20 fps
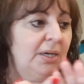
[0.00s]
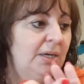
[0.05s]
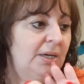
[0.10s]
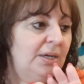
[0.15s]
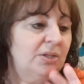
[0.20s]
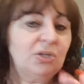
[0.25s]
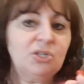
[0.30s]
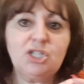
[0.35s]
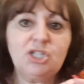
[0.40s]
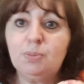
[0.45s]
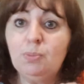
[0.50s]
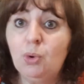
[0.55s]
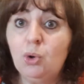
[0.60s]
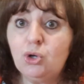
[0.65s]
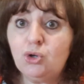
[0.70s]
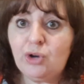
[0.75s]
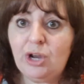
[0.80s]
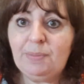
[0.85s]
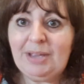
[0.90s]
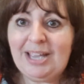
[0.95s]
the small
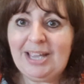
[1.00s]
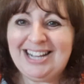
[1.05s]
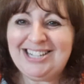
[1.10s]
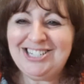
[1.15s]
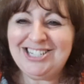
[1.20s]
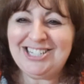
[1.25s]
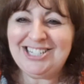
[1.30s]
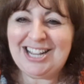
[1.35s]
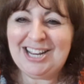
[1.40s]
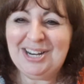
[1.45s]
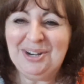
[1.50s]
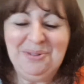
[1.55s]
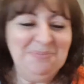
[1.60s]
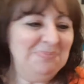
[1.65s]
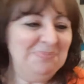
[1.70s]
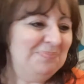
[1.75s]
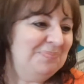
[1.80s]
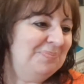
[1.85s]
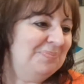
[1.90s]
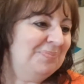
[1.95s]
Dreamcatcher done,
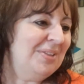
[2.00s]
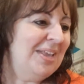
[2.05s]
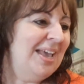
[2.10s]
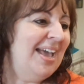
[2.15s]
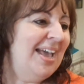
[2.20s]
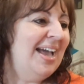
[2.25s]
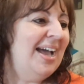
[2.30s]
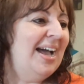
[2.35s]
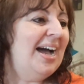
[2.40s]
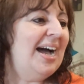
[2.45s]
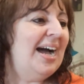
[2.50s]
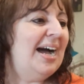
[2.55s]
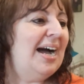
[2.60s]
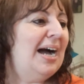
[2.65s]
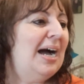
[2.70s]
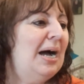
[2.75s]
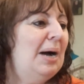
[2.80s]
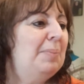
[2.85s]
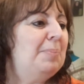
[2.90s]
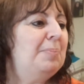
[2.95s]

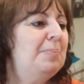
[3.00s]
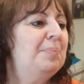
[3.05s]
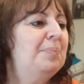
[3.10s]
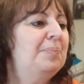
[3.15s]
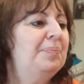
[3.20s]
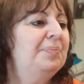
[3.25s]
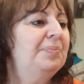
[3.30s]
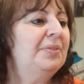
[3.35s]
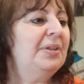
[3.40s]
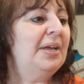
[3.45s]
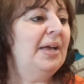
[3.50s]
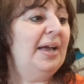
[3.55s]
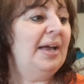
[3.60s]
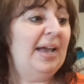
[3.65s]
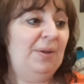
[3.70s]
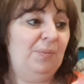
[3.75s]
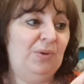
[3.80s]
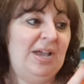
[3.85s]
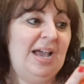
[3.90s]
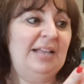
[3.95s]

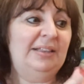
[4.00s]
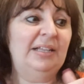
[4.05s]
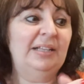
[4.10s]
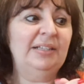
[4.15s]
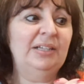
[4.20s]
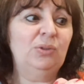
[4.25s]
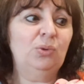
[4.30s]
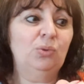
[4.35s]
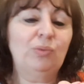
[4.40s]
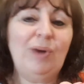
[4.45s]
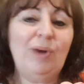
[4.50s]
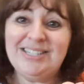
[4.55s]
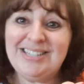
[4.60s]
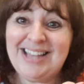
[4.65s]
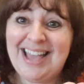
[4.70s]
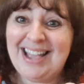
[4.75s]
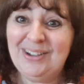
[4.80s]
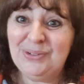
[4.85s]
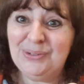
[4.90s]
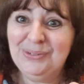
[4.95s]
and we had the little
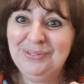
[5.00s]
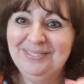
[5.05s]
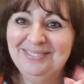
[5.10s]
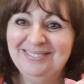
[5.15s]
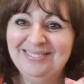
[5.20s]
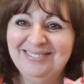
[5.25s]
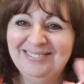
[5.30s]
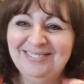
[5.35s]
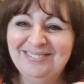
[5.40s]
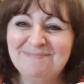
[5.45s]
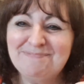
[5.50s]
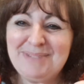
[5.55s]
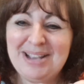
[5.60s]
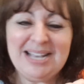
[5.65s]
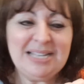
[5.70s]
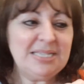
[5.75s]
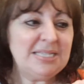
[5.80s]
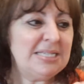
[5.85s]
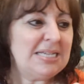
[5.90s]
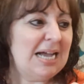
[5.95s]
rectangle
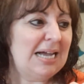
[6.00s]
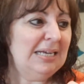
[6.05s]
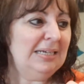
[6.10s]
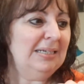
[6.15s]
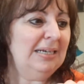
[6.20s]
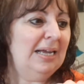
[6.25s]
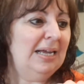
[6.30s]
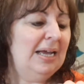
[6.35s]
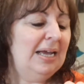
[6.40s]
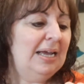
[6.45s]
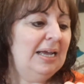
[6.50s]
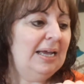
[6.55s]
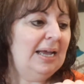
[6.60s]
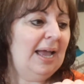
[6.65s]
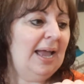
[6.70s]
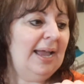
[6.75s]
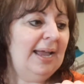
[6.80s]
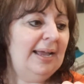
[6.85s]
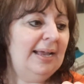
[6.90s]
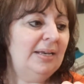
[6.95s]
piece done,
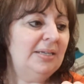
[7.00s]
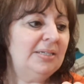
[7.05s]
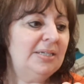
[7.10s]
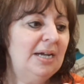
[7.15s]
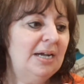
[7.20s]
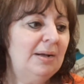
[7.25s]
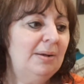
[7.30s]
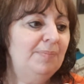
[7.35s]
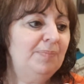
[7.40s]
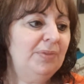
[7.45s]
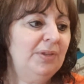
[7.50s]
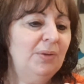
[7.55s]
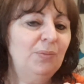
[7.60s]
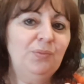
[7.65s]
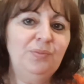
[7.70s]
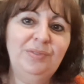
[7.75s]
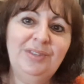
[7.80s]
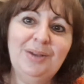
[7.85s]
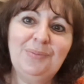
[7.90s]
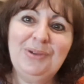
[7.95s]
and
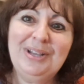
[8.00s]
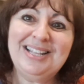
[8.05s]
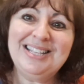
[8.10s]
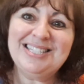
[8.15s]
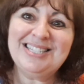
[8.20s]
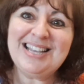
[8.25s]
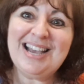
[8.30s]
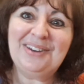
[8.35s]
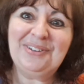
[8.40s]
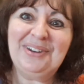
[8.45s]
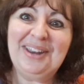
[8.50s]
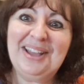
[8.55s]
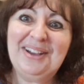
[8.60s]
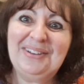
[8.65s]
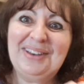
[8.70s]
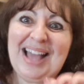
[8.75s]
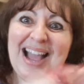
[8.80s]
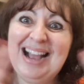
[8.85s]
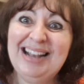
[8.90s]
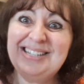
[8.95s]
then we can start on
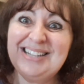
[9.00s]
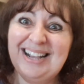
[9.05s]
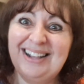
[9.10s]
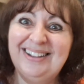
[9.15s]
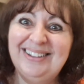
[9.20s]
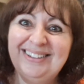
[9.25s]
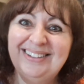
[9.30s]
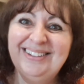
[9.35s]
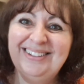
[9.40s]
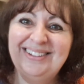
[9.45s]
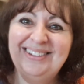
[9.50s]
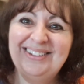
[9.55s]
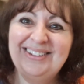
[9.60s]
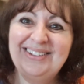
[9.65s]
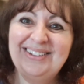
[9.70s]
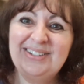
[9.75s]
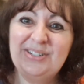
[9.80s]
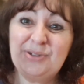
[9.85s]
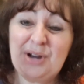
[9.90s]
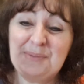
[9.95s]
our larger
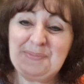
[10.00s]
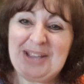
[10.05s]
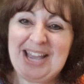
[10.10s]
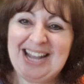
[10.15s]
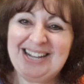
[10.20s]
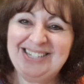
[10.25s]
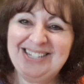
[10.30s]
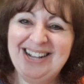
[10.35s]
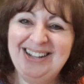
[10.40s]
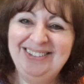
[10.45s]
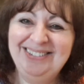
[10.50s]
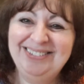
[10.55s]
Dreamcatcher